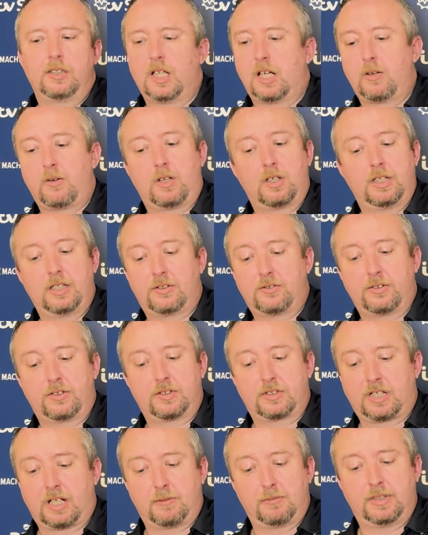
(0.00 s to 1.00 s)
No, I'll literally
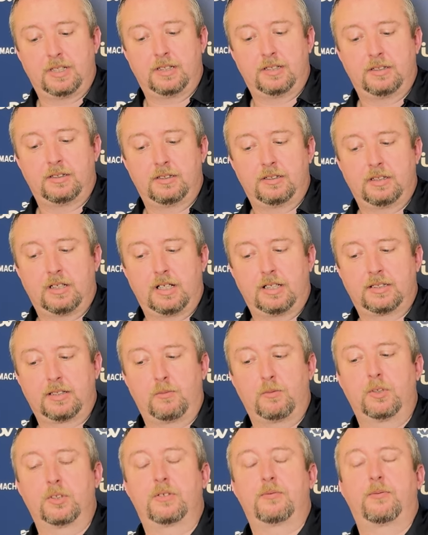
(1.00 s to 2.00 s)
just come here as I
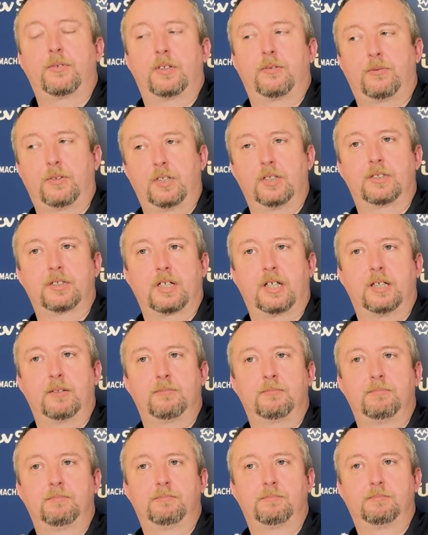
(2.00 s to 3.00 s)
would for the first
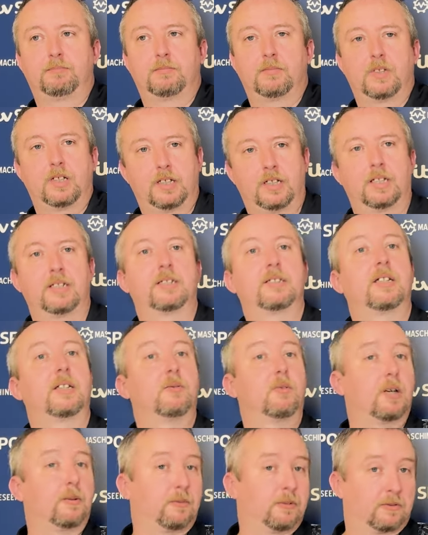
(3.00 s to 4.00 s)
game and then see
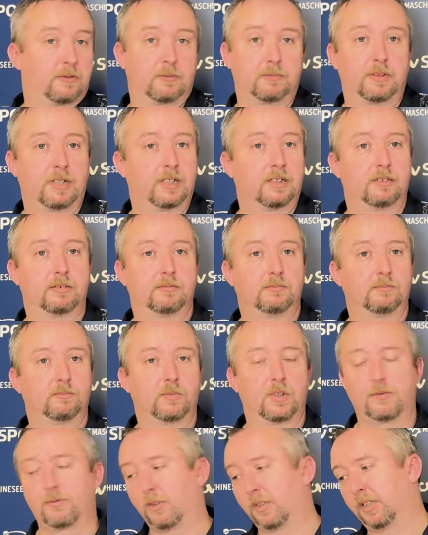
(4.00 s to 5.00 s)
what happens from there.
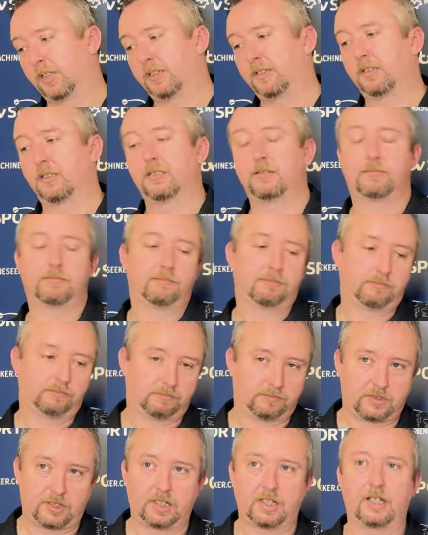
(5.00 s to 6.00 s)
Whether I need to
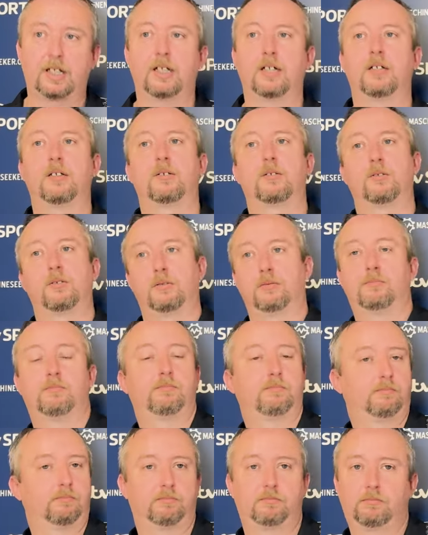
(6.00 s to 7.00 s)
chill out or
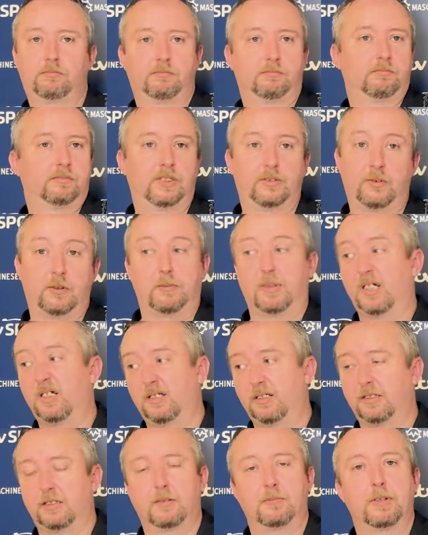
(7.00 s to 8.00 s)
if I'm out,
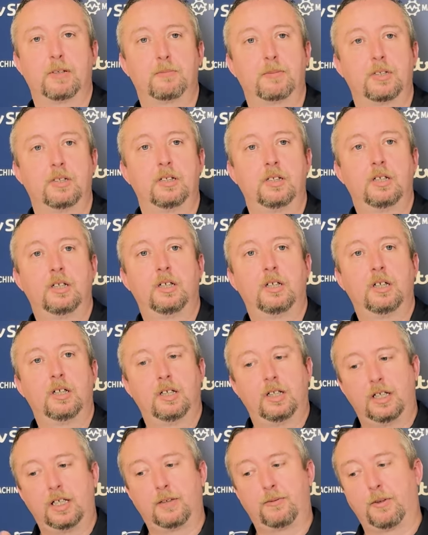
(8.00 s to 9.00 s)
it doesn't matter. But
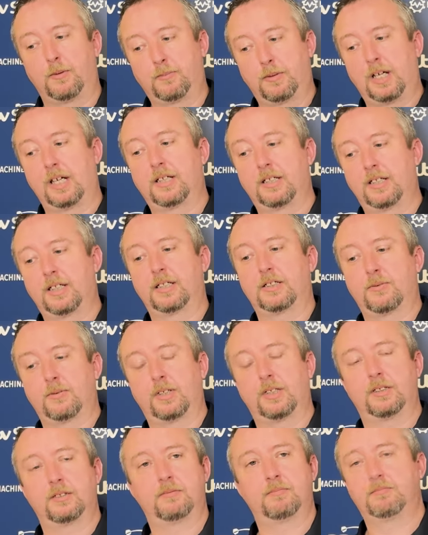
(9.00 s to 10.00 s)
if I'm playing the next
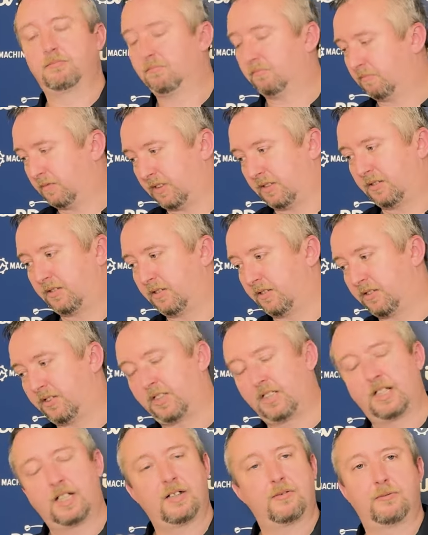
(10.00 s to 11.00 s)
one, just, just
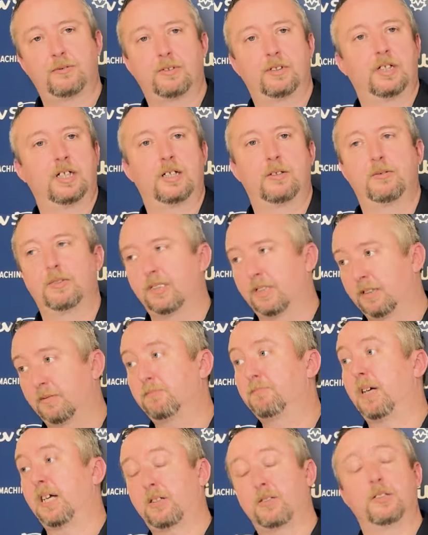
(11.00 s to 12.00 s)
chill out for an hour and
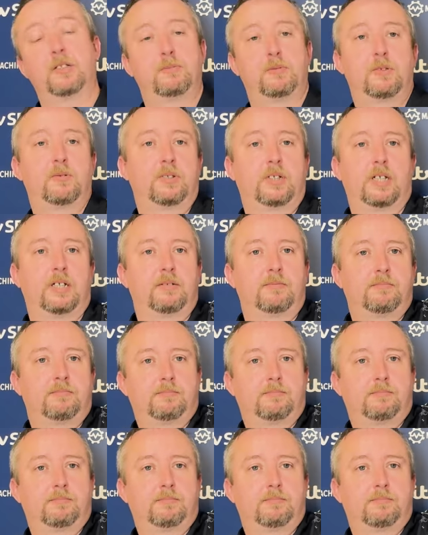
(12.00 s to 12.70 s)
then back on the board again.